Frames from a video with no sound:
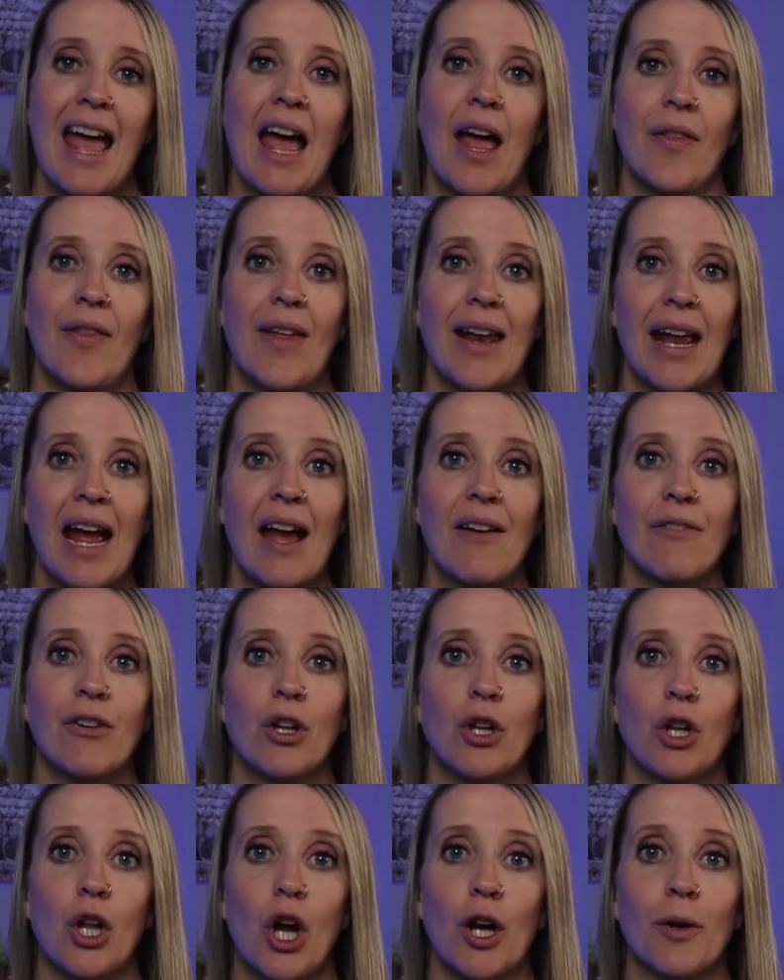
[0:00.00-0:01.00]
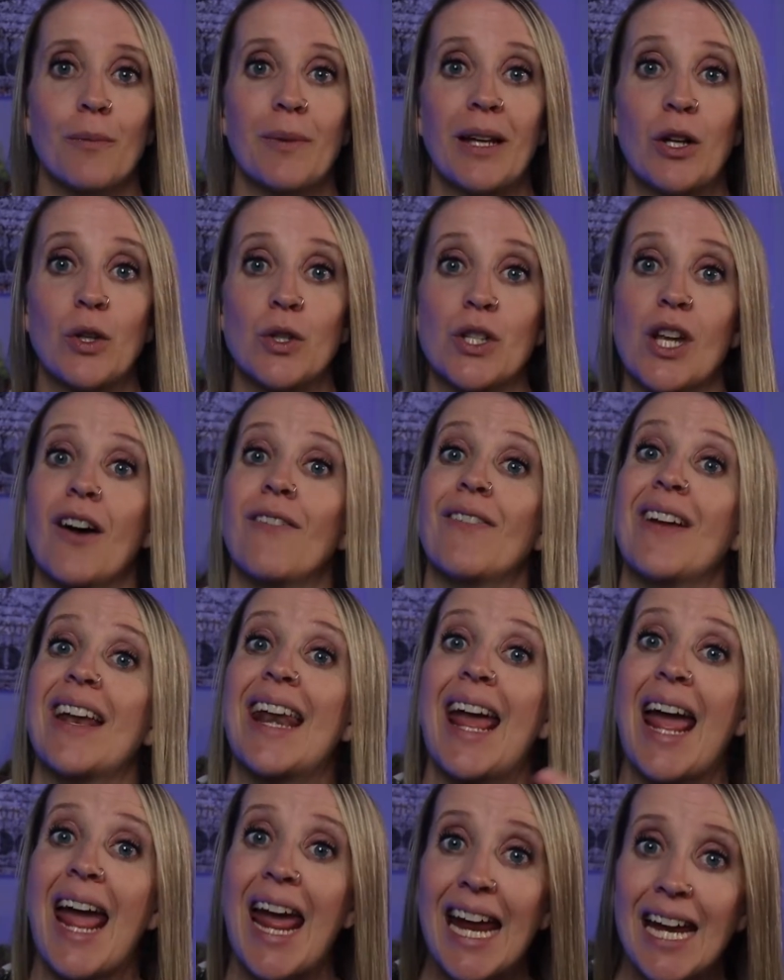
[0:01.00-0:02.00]
And then I have an alarm that goes off
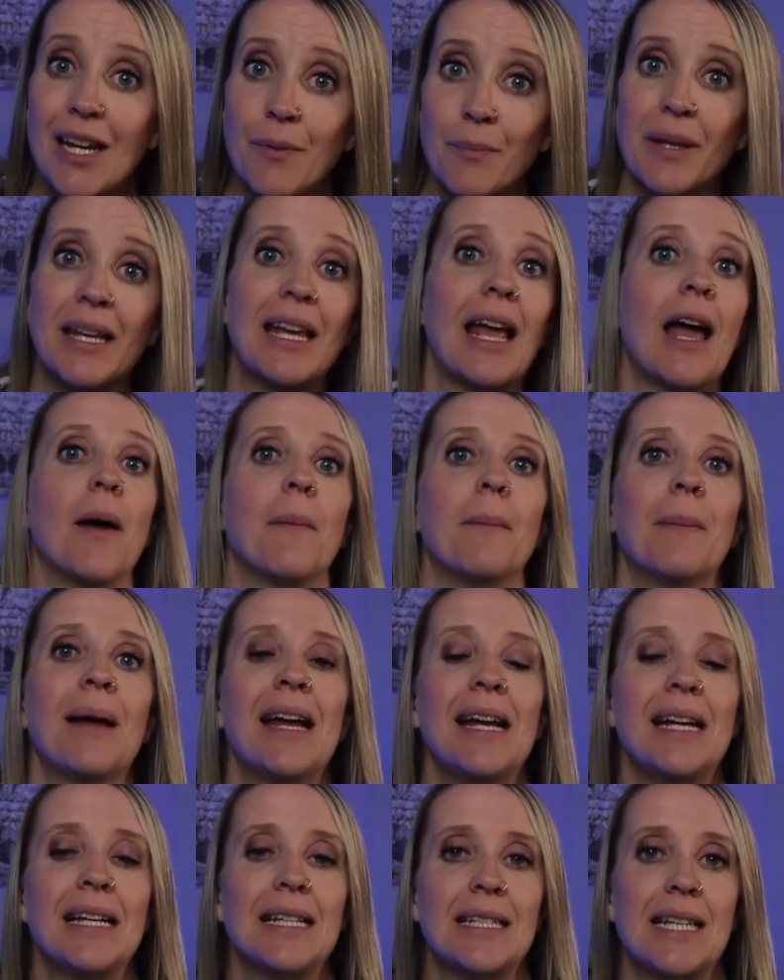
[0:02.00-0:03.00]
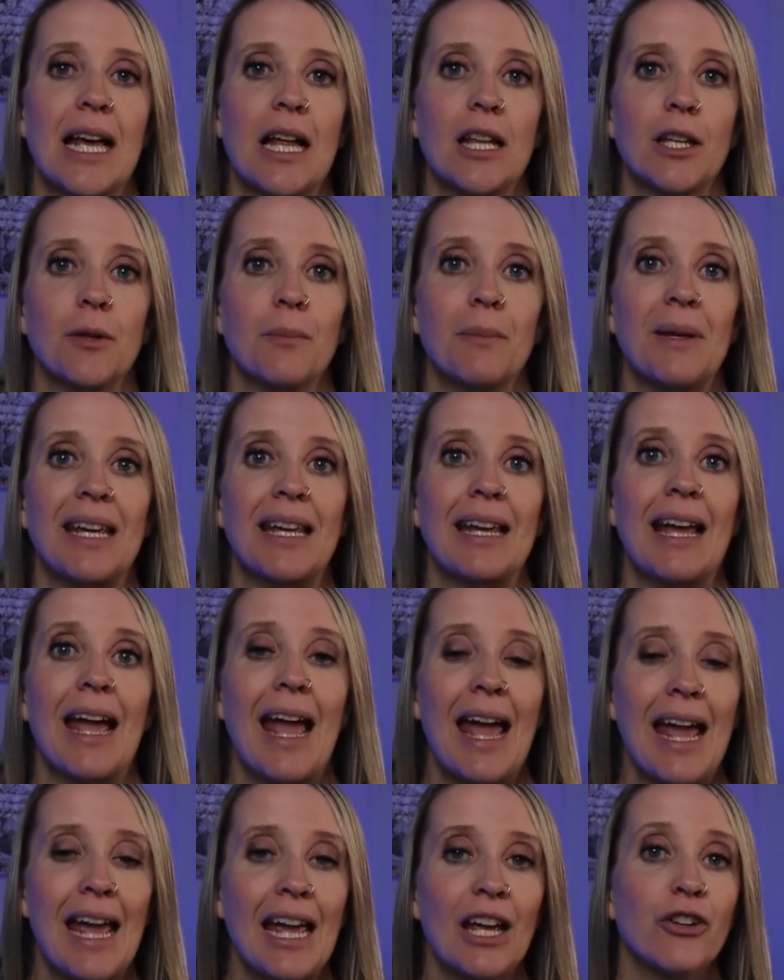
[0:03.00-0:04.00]
at 8 p.m. telling me,
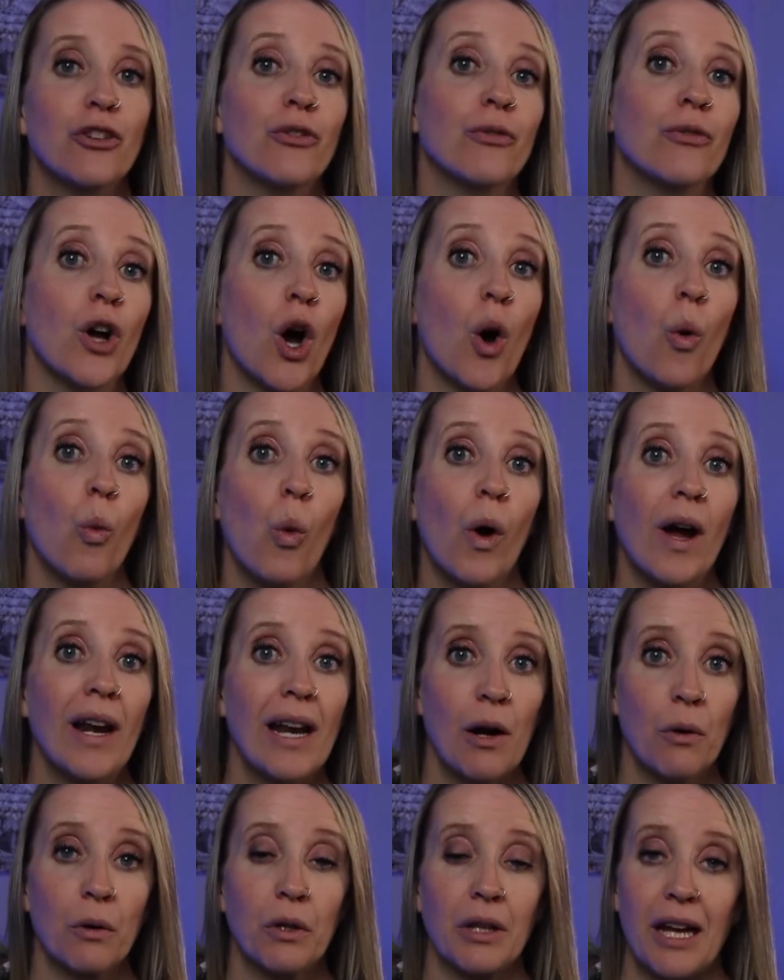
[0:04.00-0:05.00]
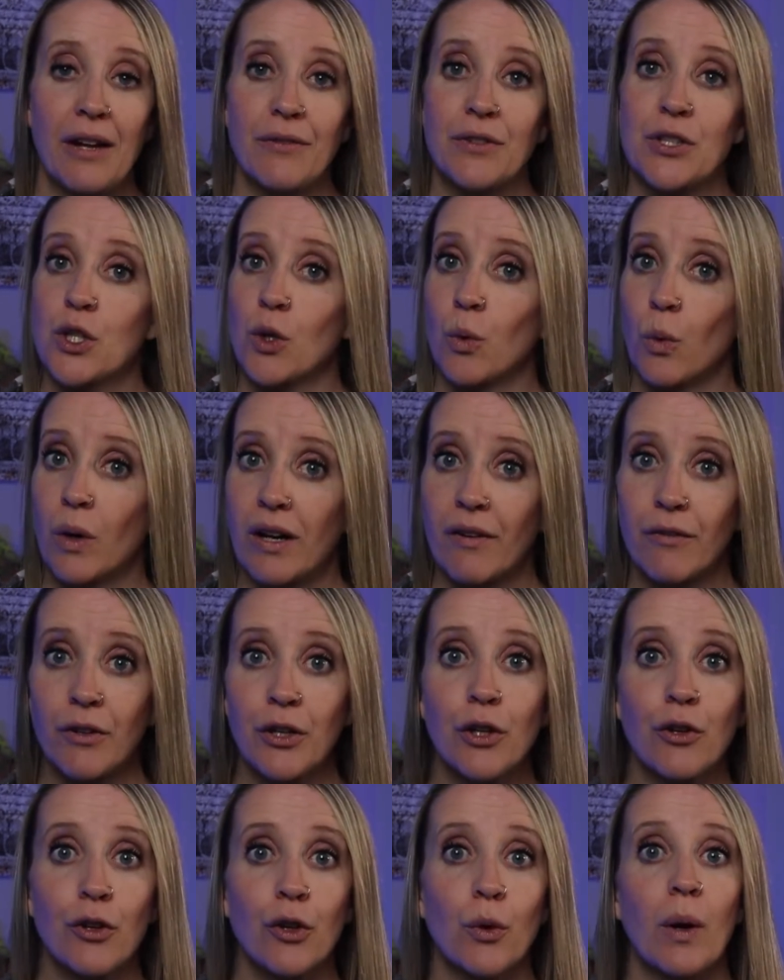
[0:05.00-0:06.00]
hey, you've got 1 hour left, so whatever
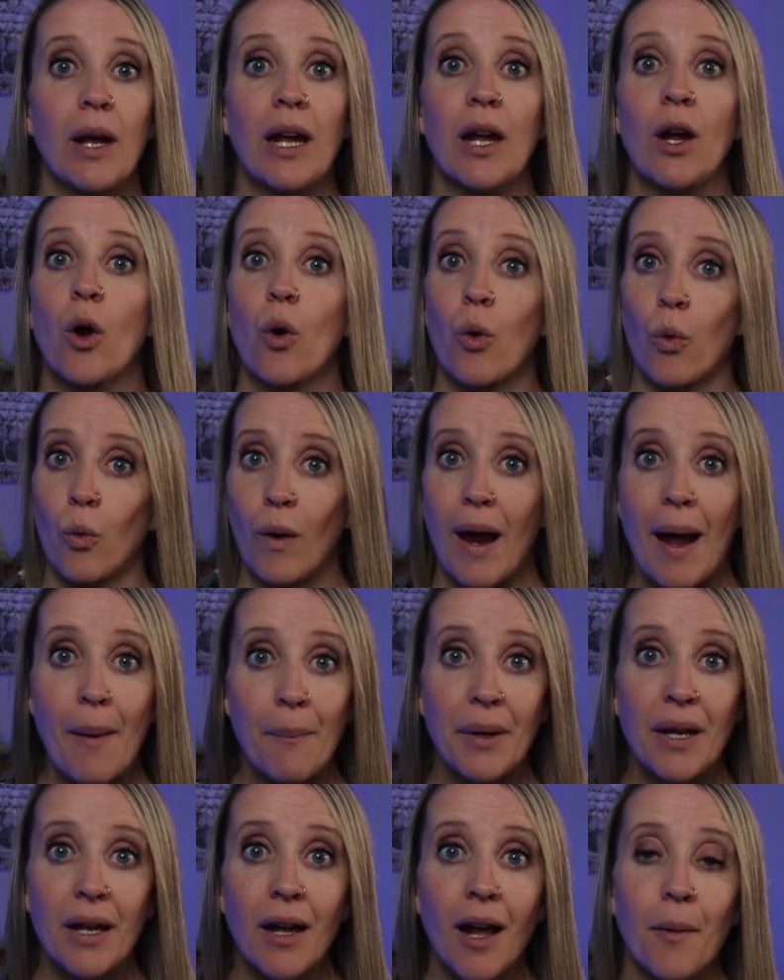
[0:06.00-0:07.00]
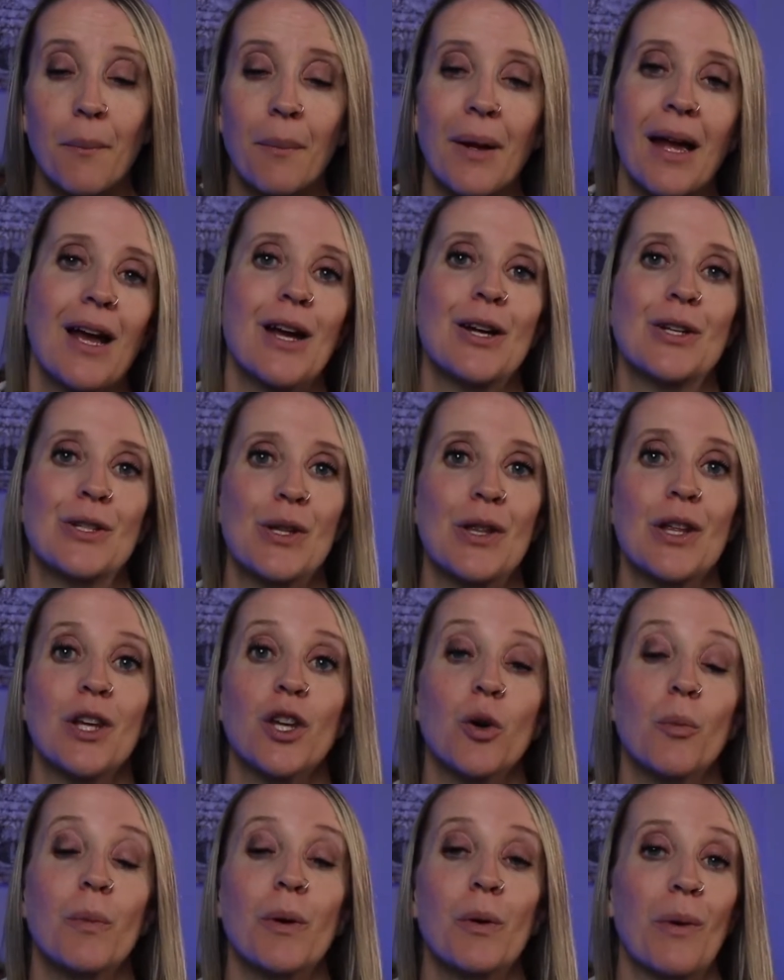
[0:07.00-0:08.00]
you're doing, wrap it up so that
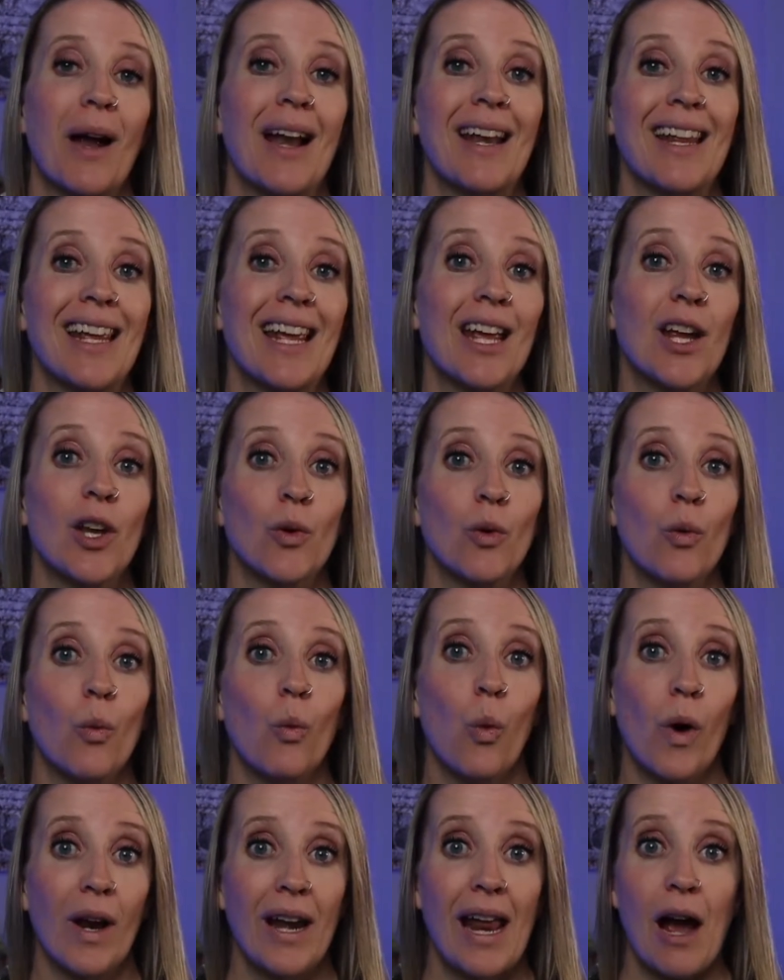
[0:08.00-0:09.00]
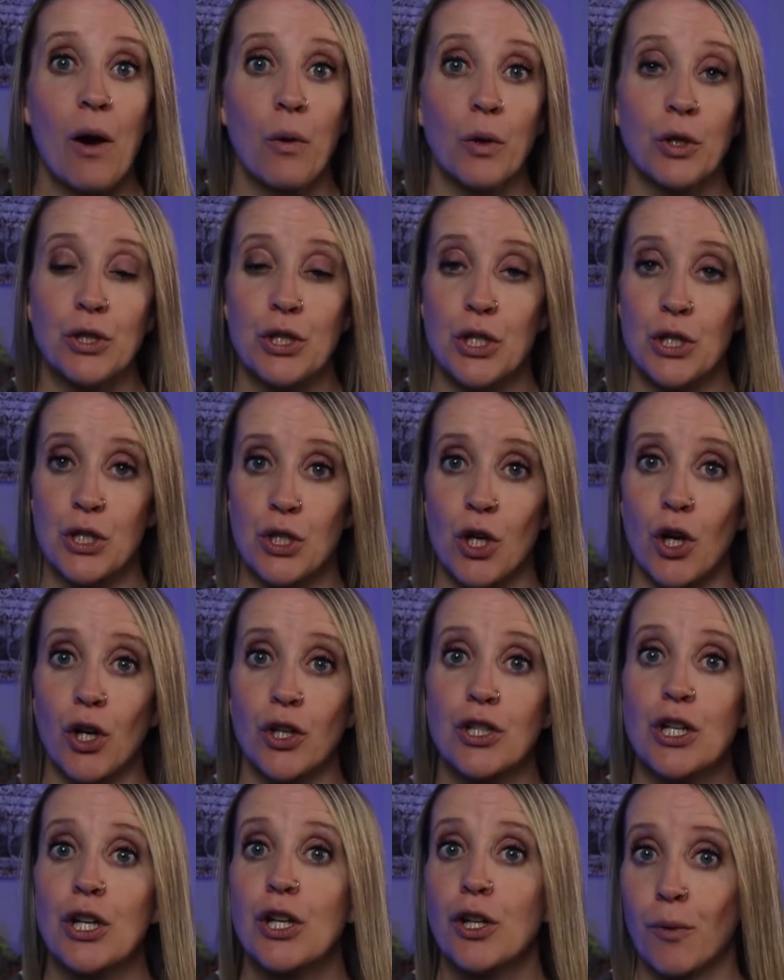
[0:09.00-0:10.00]
you'll be ready in 1 hour to
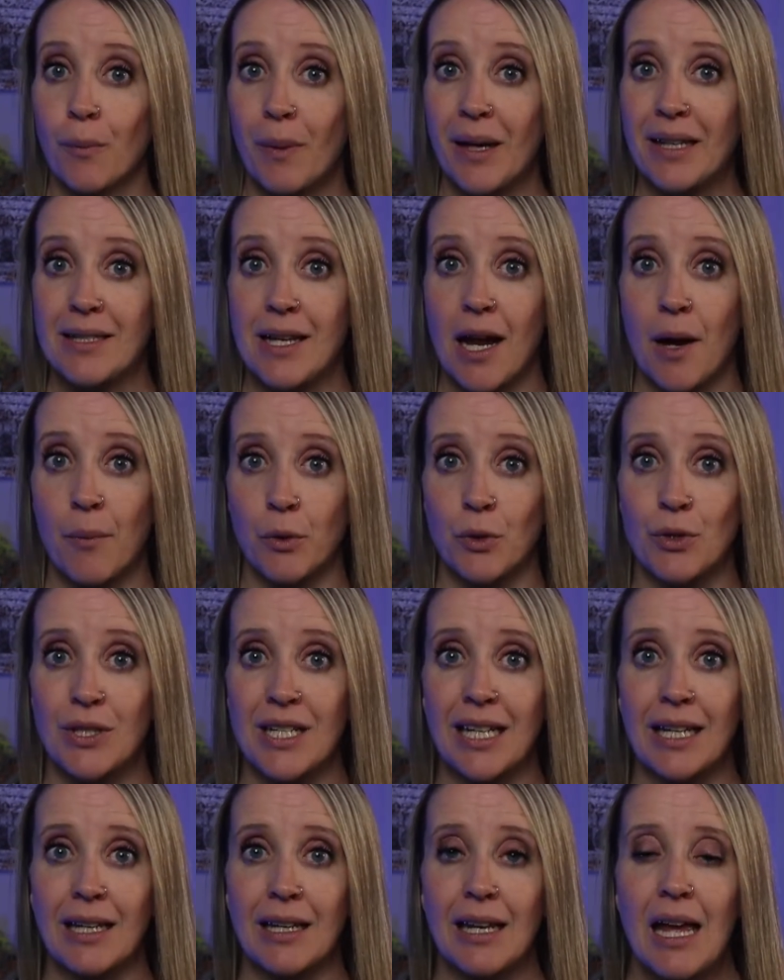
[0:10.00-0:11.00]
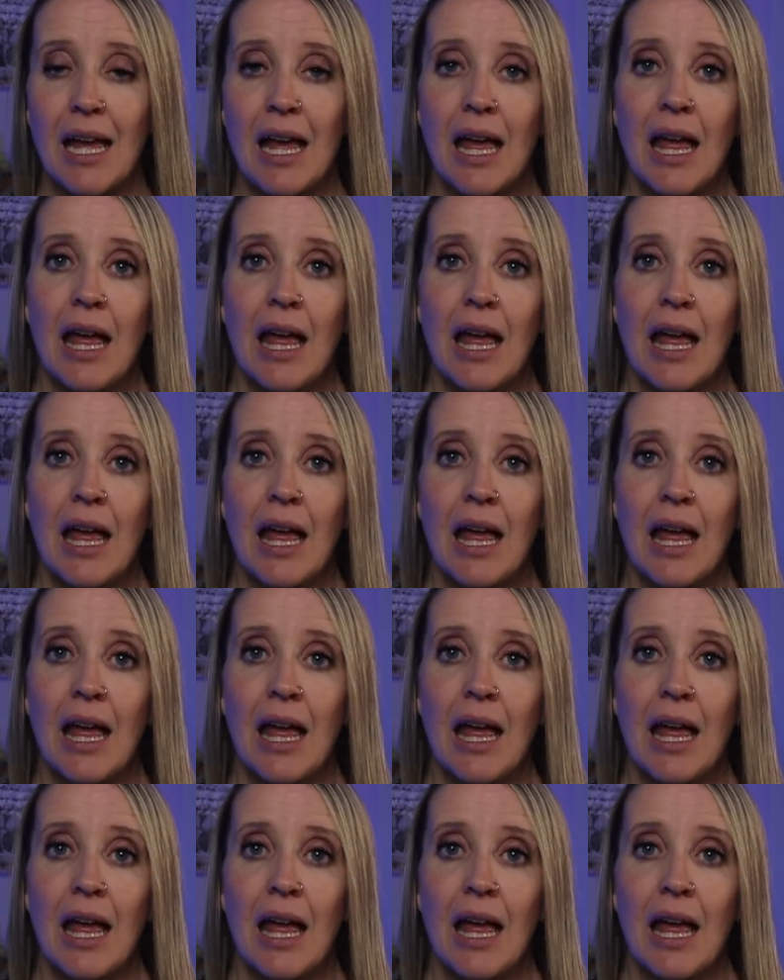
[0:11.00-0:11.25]
start your bedtime routine.